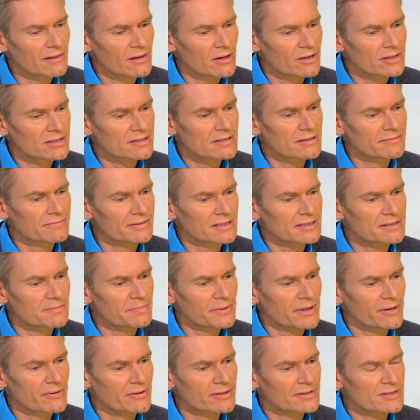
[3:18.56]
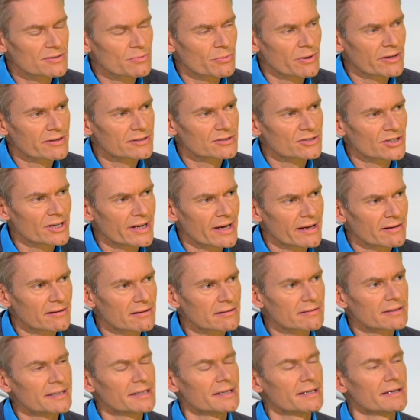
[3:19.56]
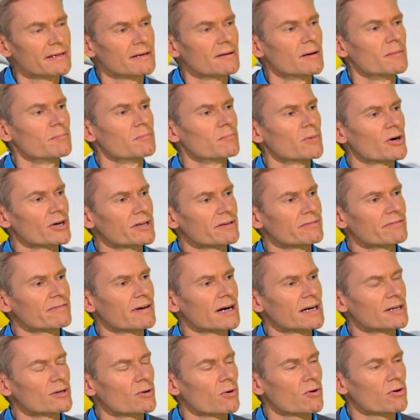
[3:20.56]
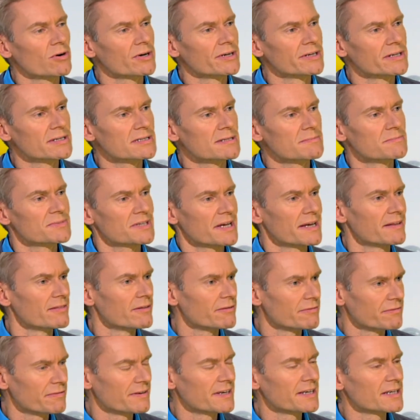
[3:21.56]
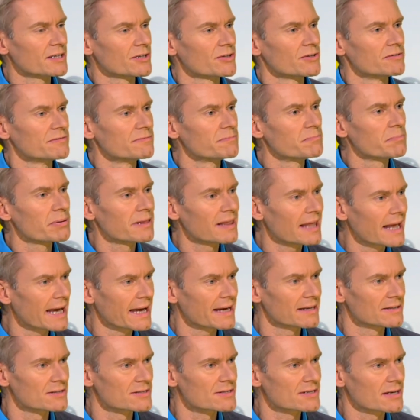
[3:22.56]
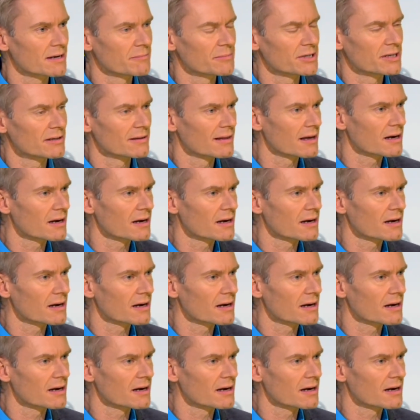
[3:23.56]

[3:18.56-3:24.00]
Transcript: lots of experience with genetically modified organisms in the field of plants. I mean, in